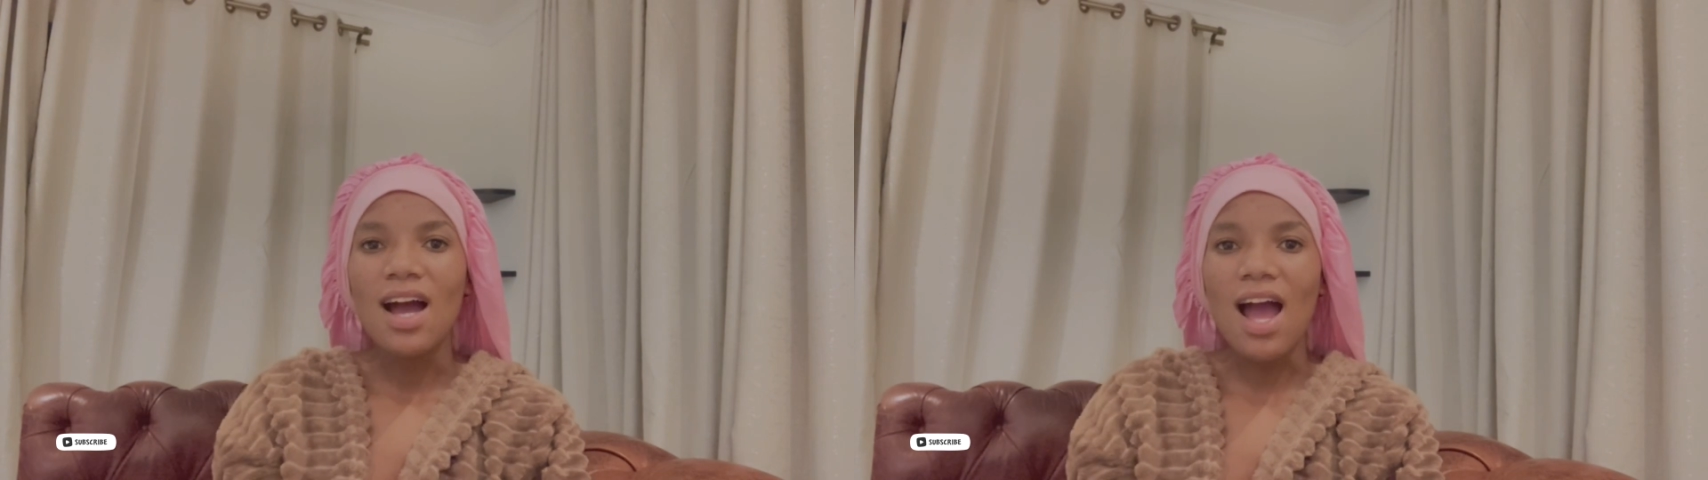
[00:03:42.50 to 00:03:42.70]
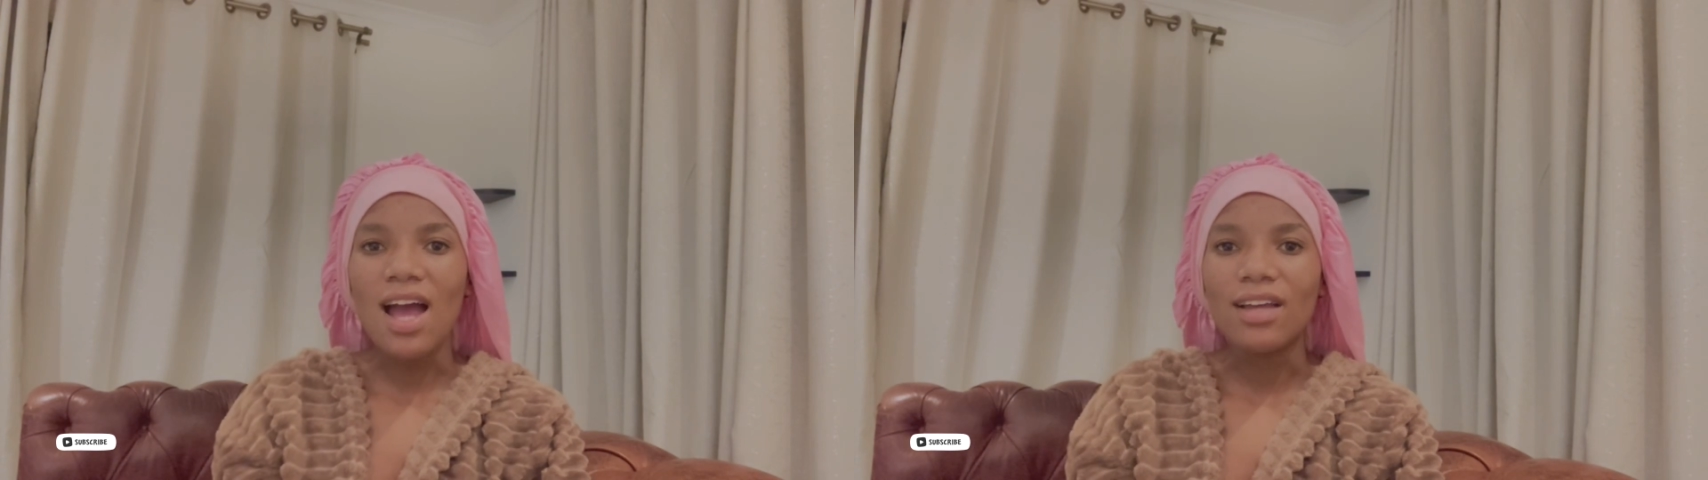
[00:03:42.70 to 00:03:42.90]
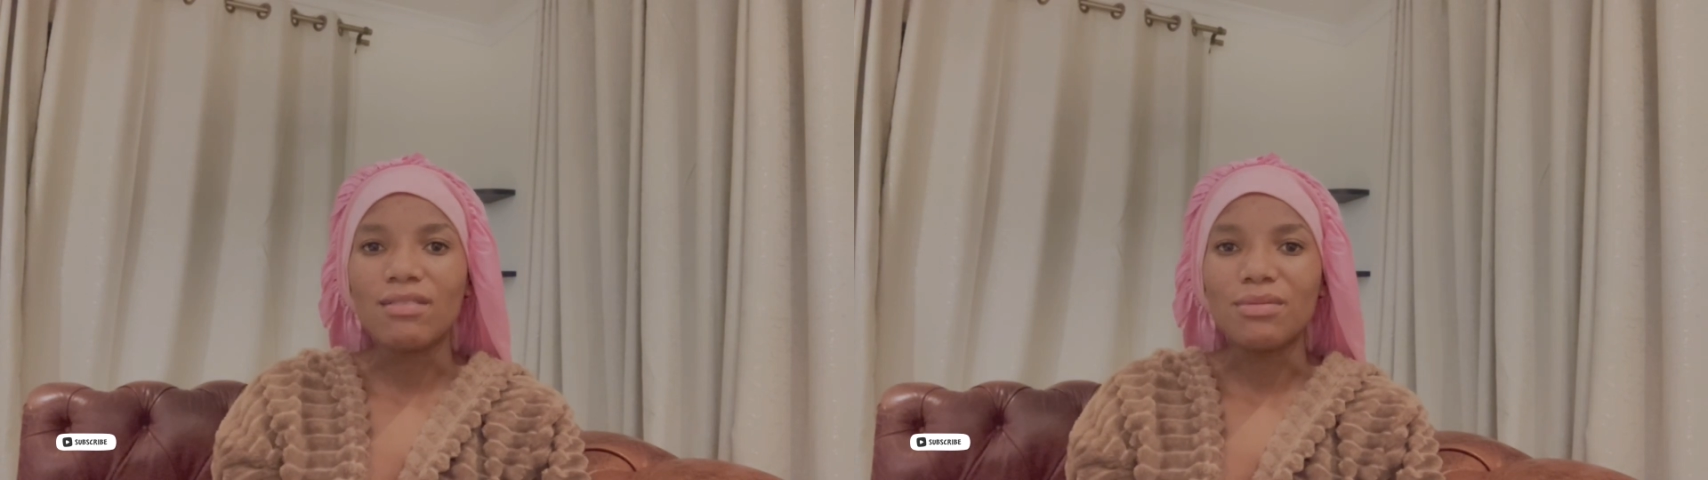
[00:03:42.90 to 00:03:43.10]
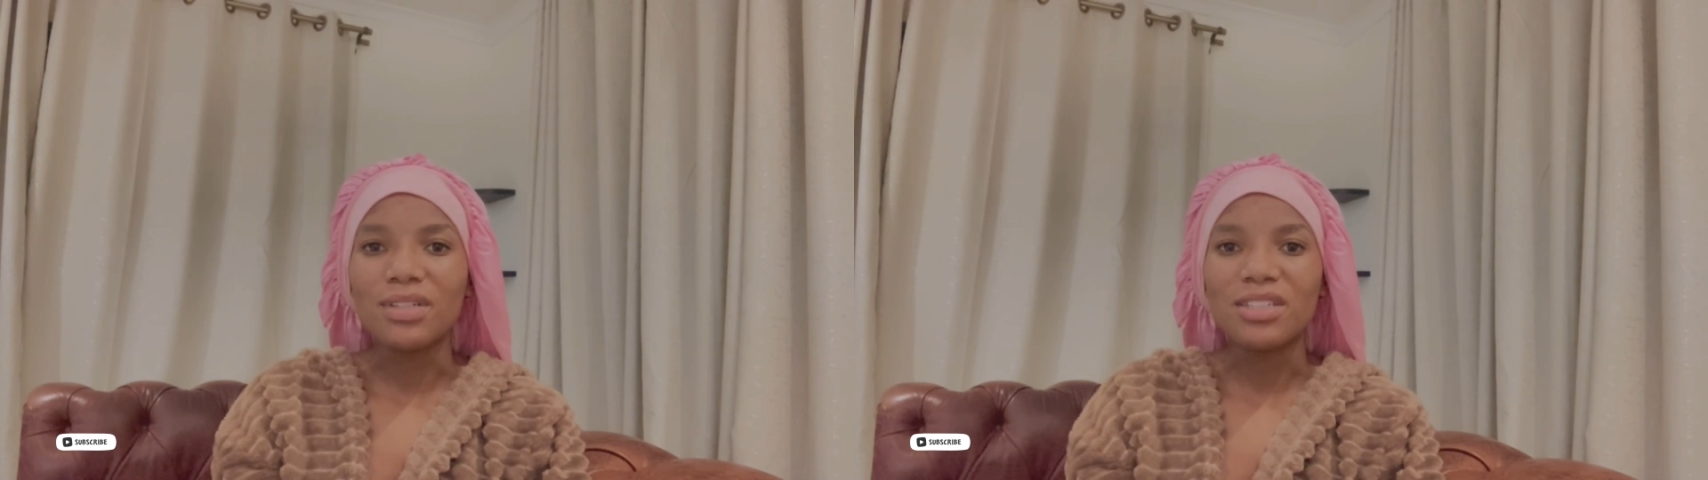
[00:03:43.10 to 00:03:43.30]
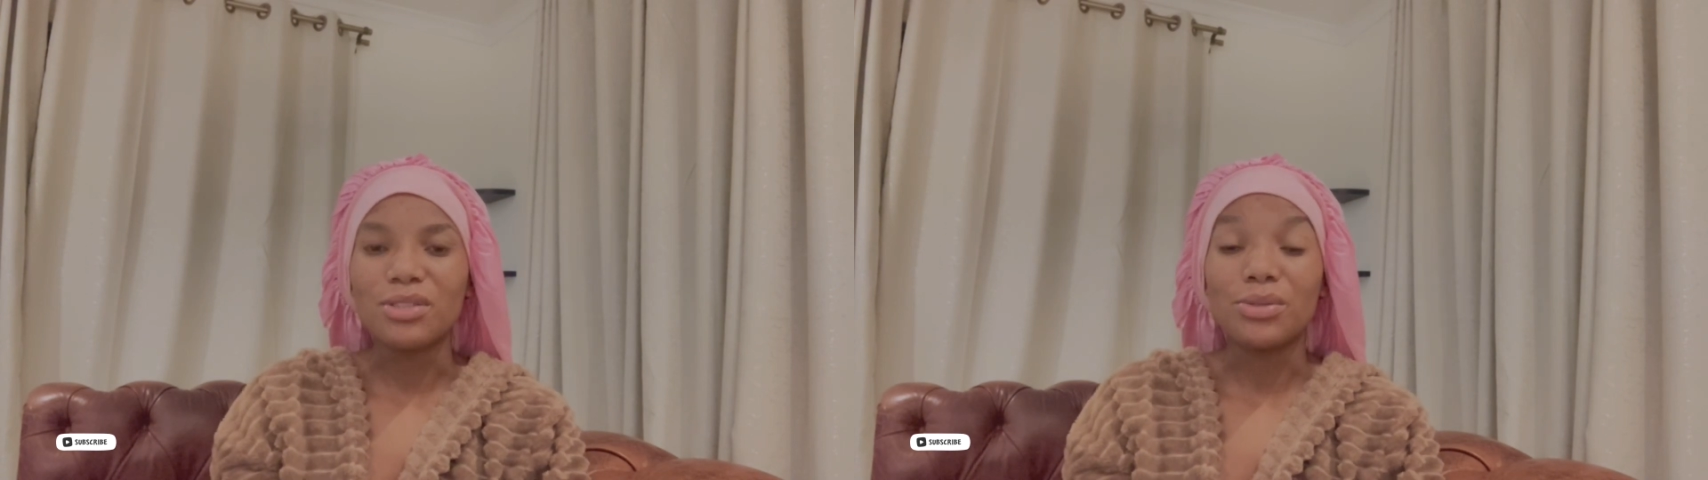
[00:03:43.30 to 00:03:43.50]
I
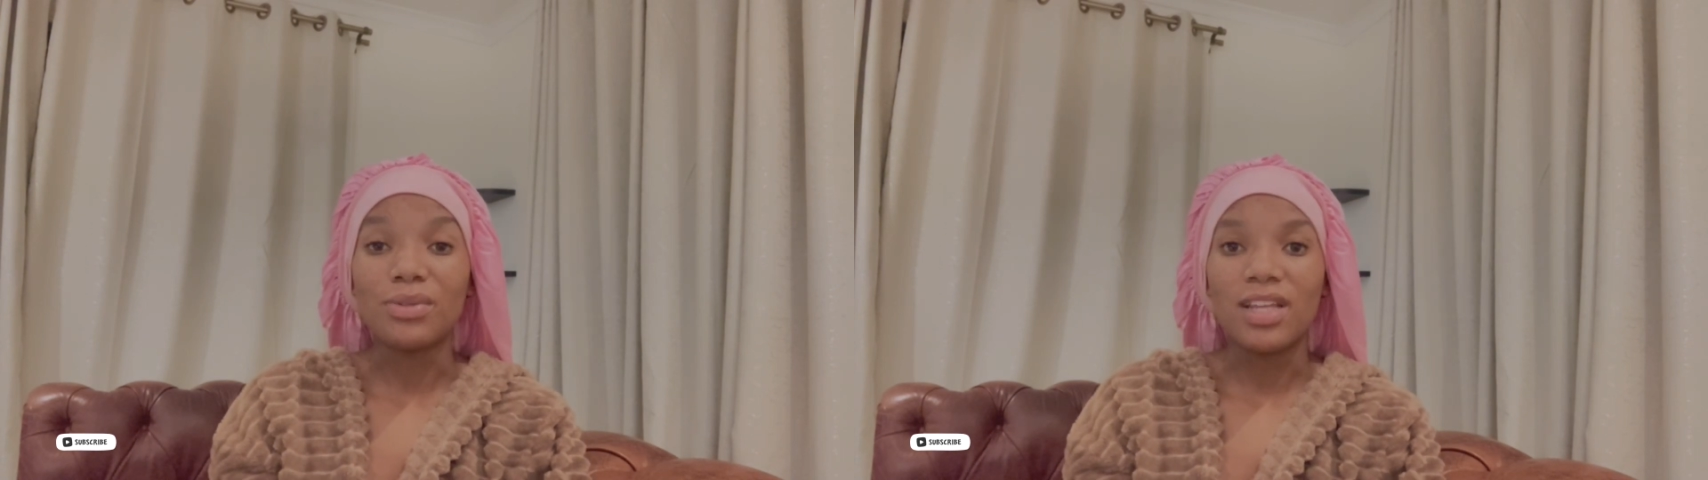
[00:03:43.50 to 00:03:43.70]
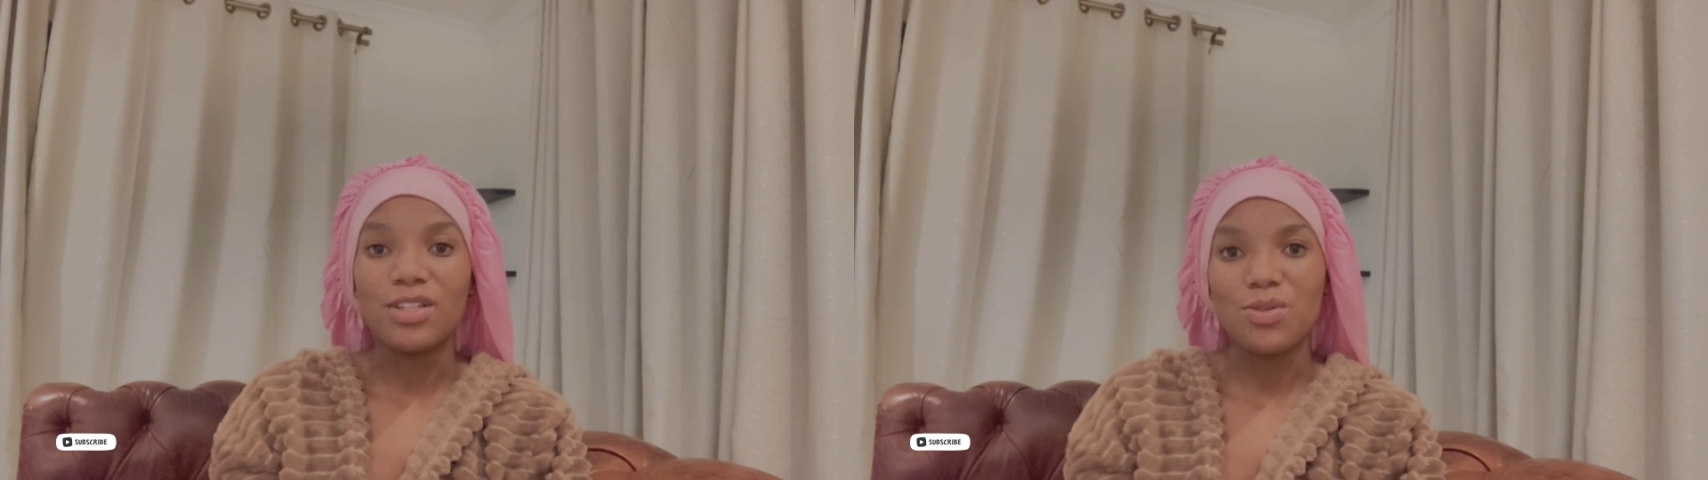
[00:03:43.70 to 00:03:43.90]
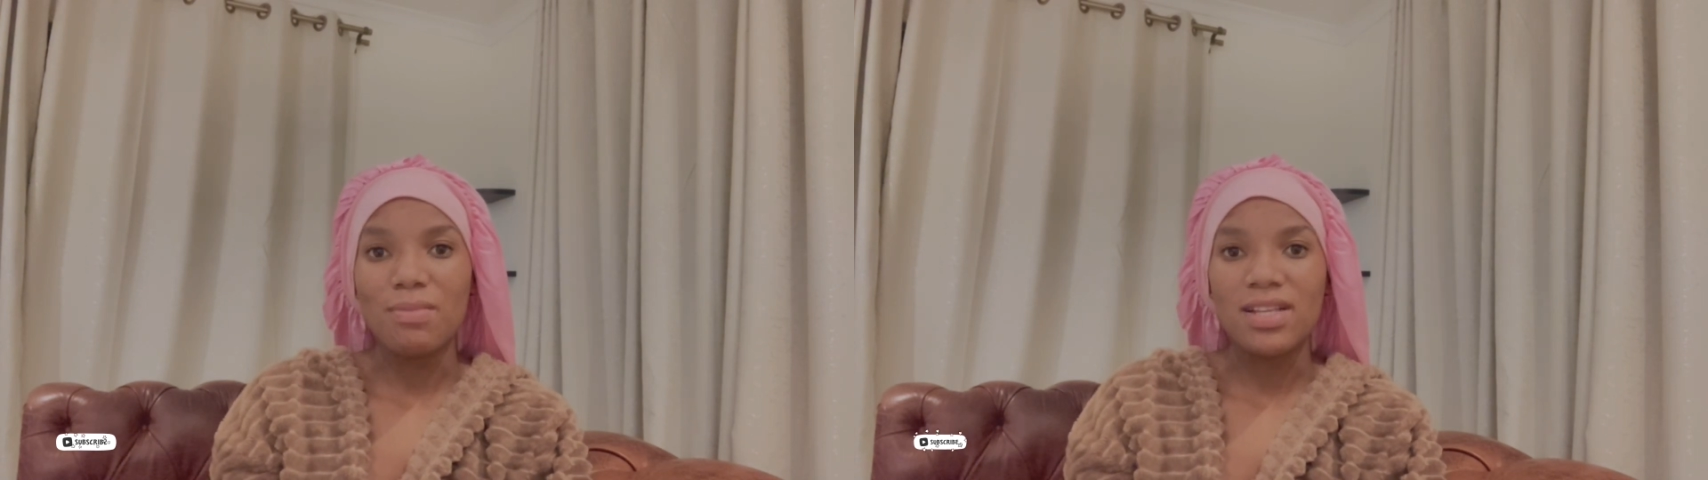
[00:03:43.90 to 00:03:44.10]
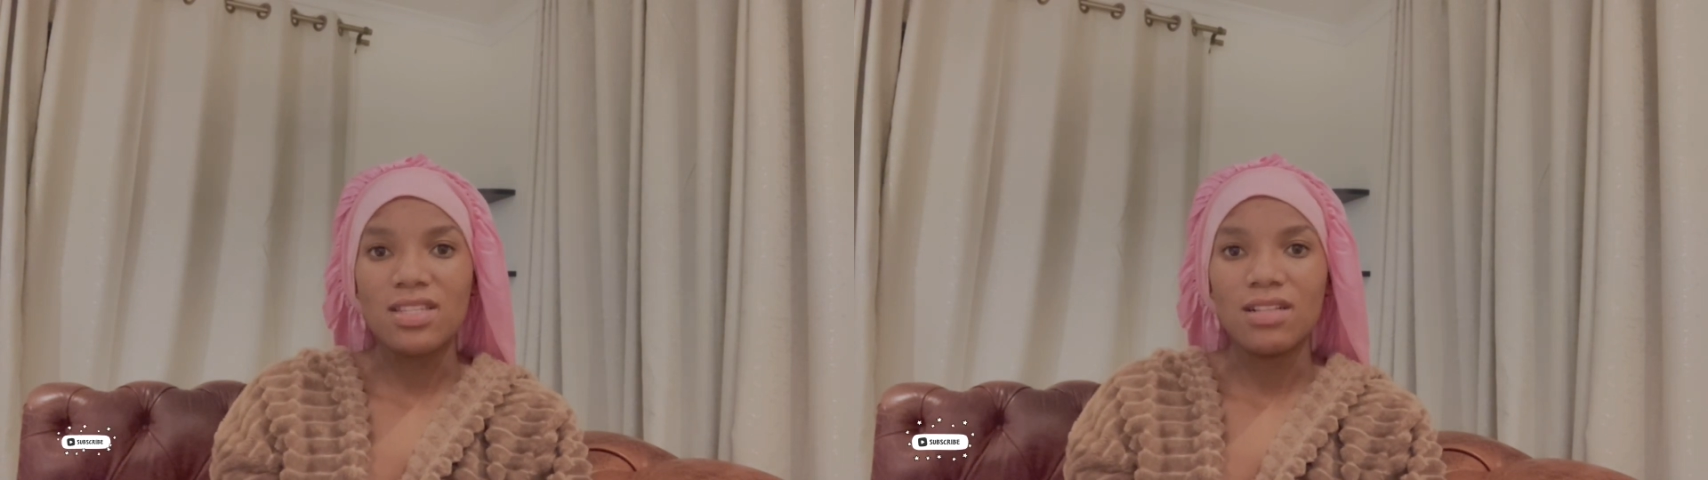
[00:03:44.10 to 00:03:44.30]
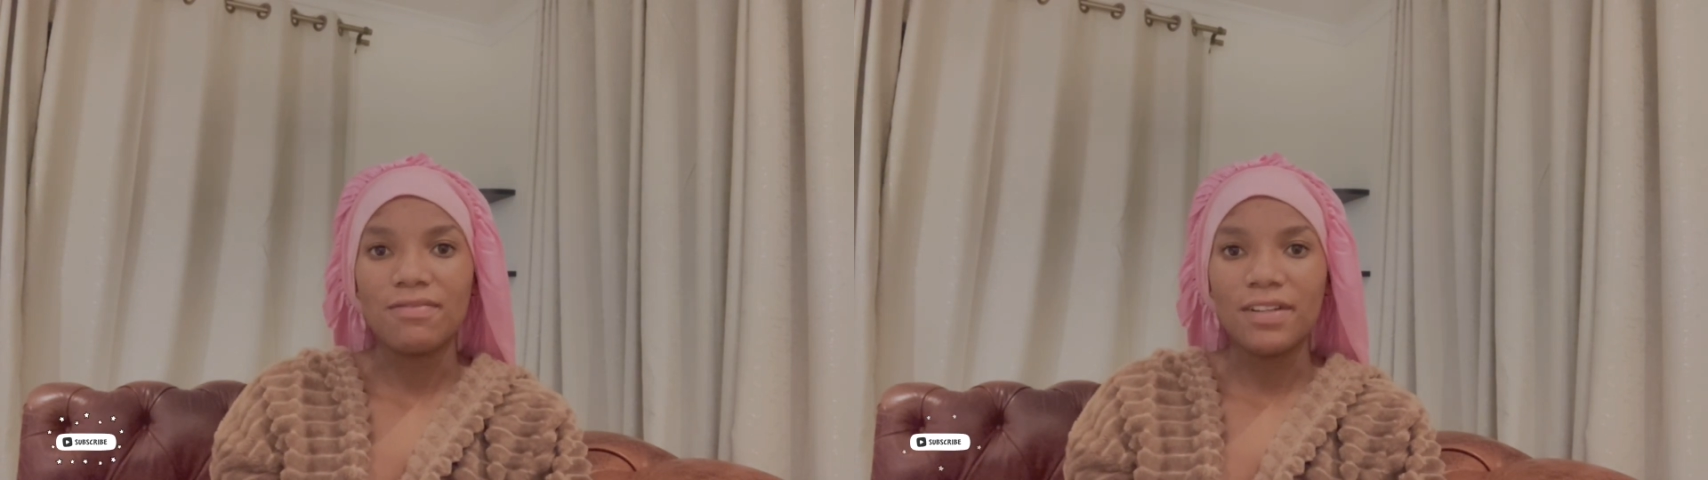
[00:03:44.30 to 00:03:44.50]
wouldn't do that to myself.